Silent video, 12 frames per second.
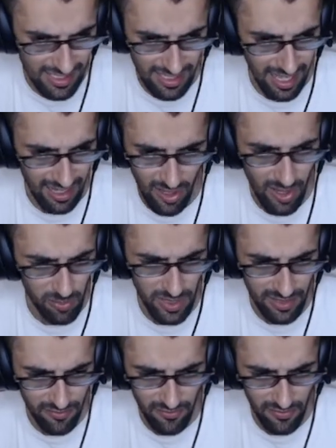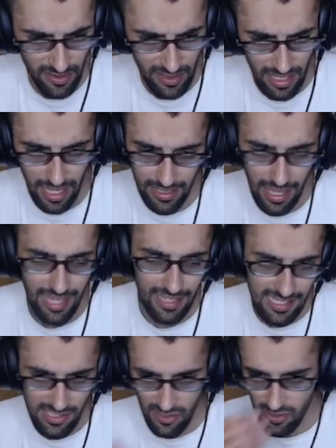I can't believe, I
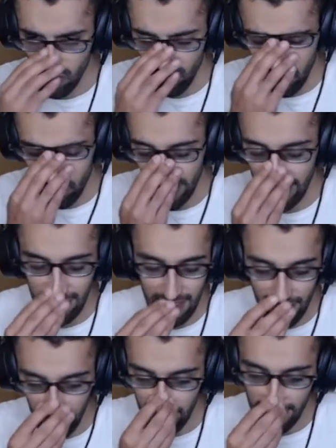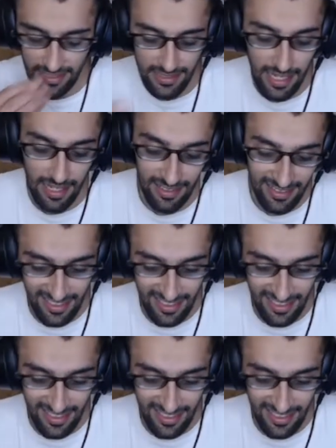guess because of the rating they did that.